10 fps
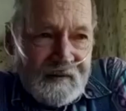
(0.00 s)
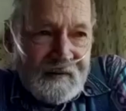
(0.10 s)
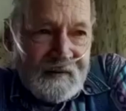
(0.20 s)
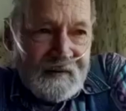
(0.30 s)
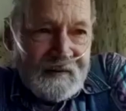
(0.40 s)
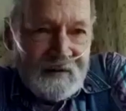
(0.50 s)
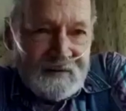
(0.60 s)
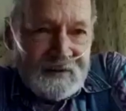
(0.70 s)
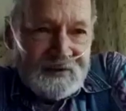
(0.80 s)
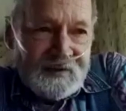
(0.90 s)
oldest
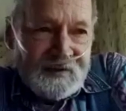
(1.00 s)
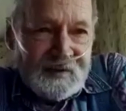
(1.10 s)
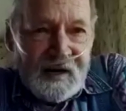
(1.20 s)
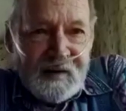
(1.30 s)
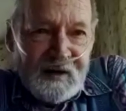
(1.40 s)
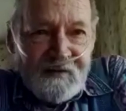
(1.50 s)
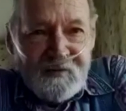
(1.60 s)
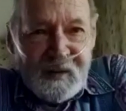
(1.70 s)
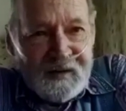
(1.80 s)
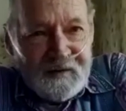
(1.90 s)
is named after
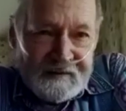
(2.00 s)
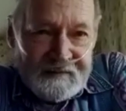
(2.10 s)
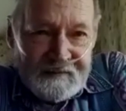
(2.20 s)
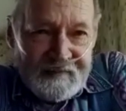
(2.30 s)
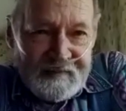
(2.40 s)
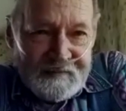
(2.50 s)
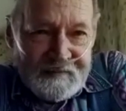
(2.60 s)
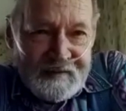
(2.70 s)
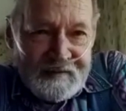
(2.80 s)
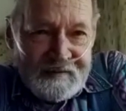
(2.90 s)
me,
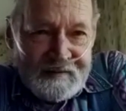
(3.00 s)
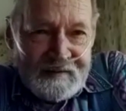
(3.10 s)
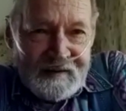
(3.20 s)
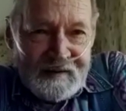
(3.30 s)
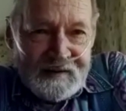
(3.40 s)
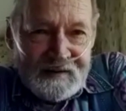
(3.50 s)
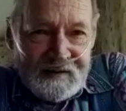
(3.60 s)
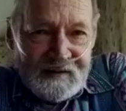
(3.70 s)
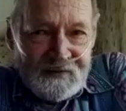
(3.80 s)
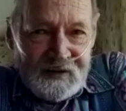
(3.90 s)
and he
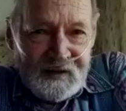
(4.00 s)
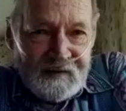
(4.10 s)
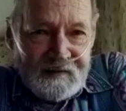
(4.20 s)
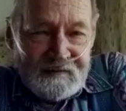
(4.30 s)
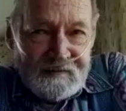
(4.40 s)
lives at